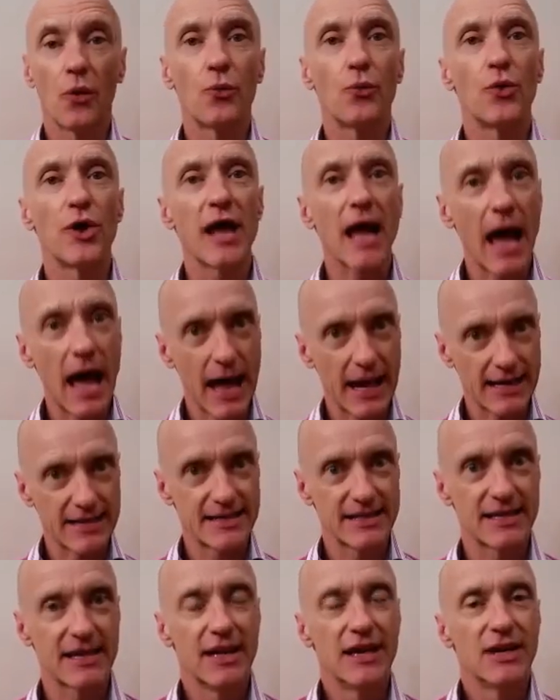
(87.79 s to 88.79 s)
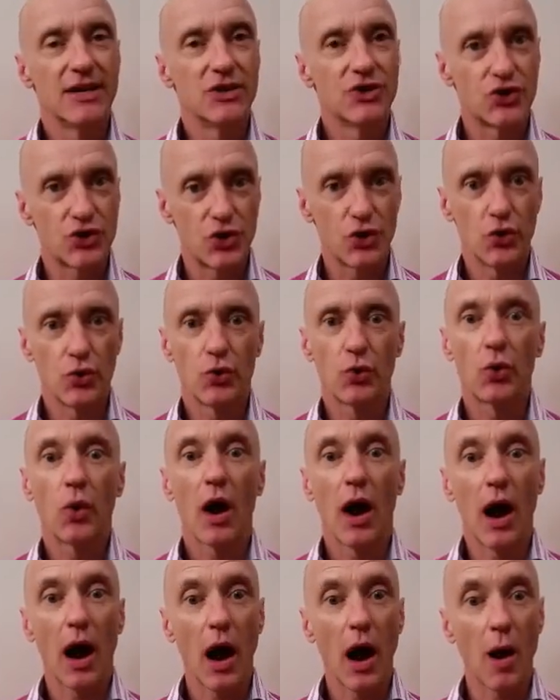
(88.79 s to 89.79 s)
reacts
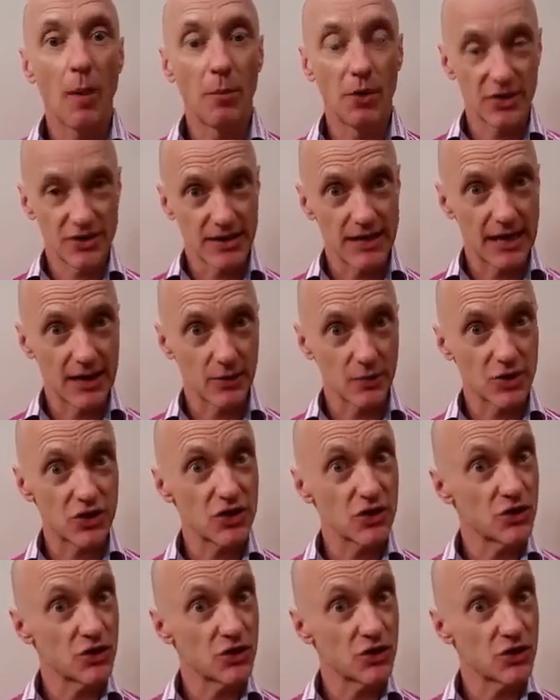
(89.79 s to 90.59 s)
to our body language.